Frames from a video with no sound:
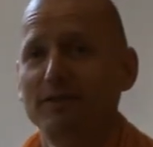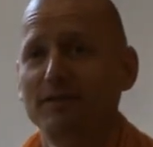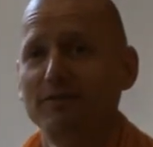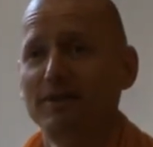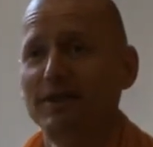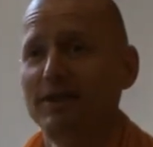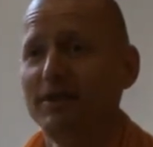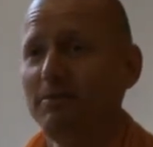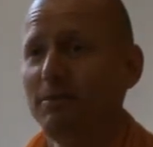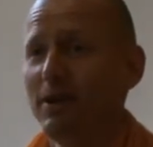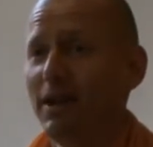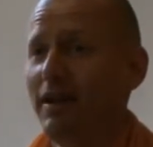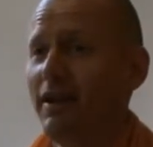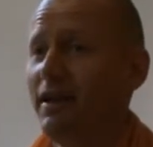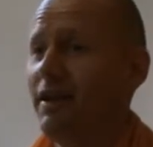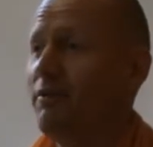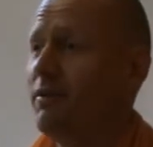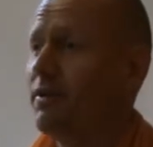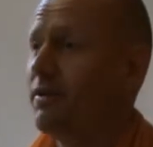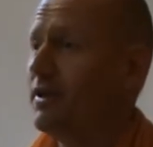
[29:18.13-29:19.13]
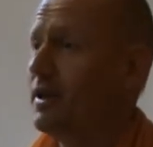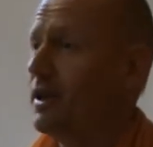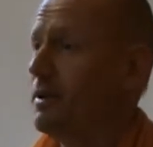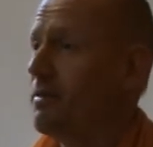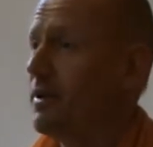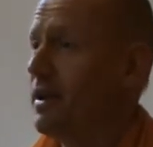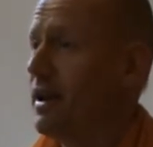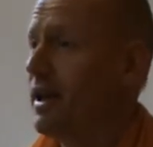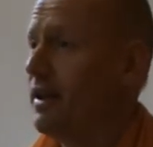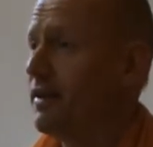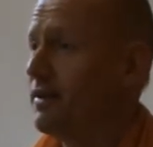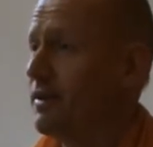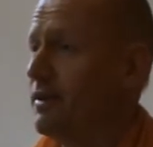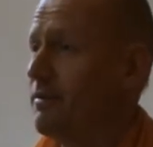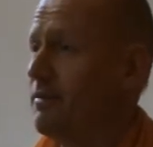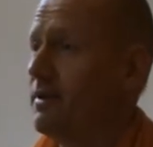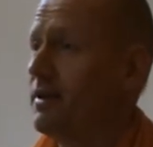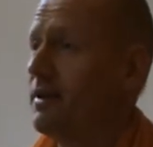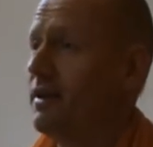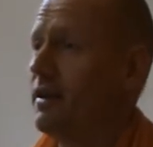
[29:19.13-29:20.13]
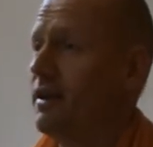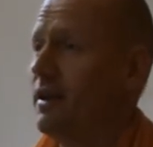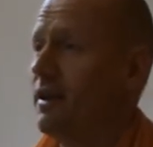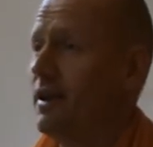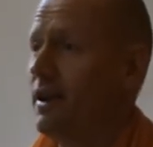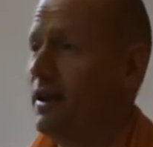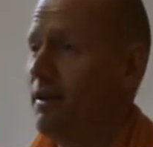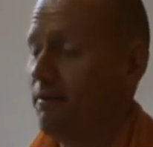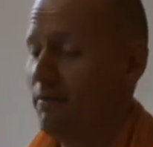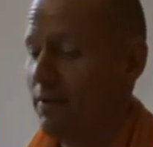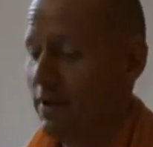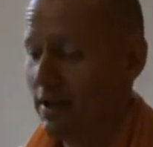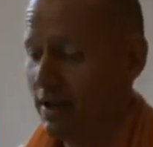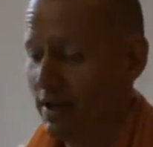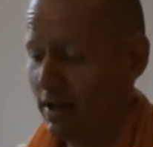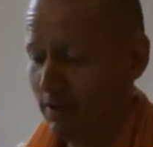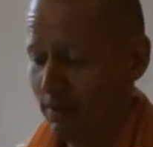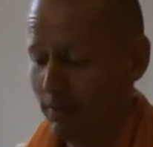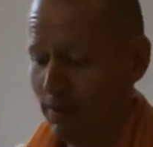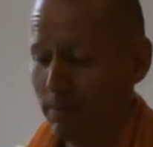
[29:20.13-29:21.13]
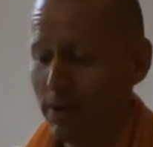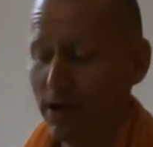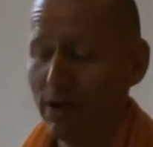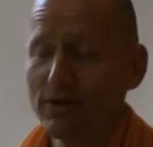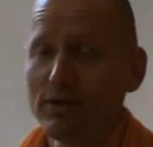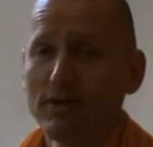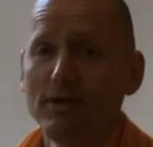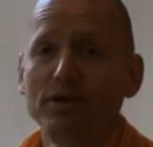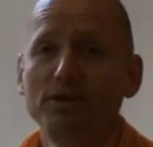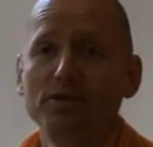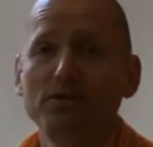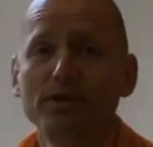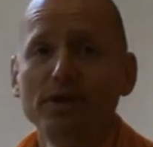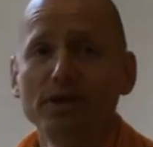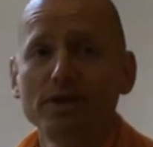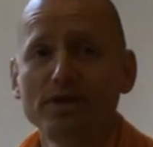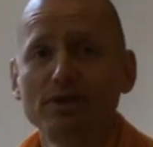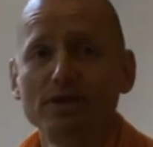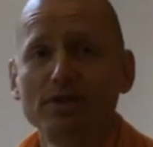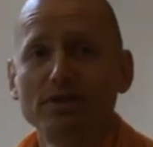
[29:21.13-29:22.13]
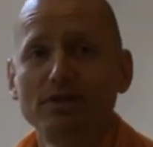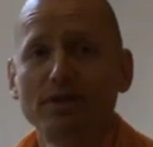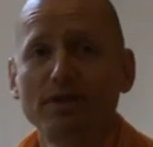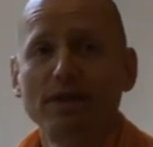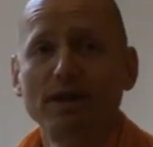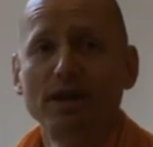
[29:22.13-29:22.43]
You can buy everything in plastic. We hear about in Yudhishthira,